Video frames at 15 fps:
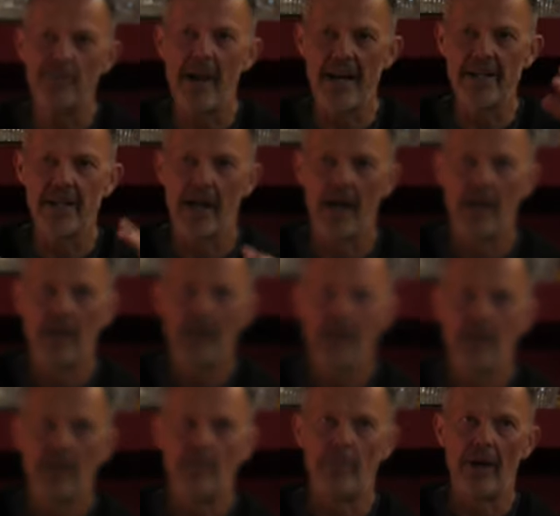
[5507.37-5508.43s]
better,
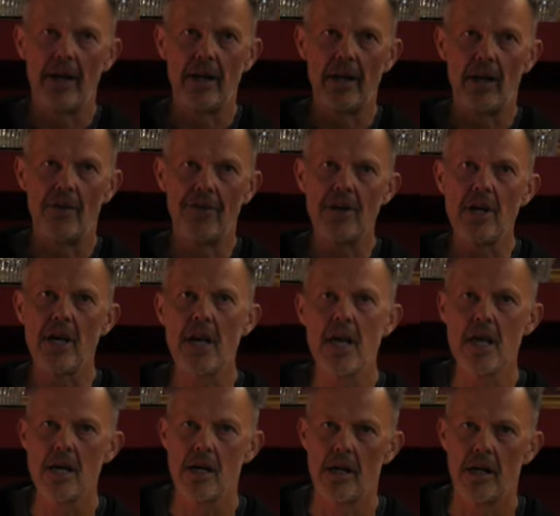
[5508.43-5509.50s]
but I think
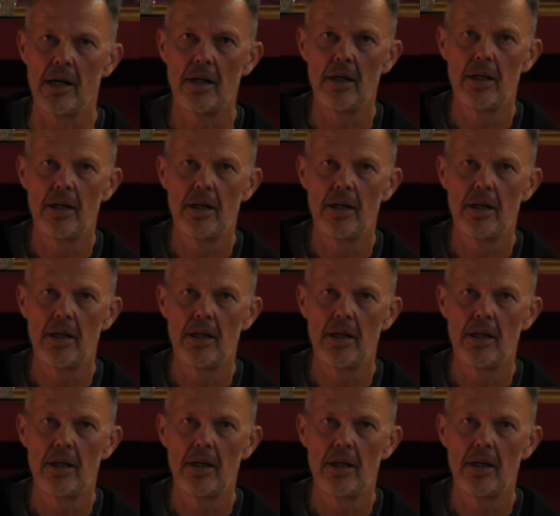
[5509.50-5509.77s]
here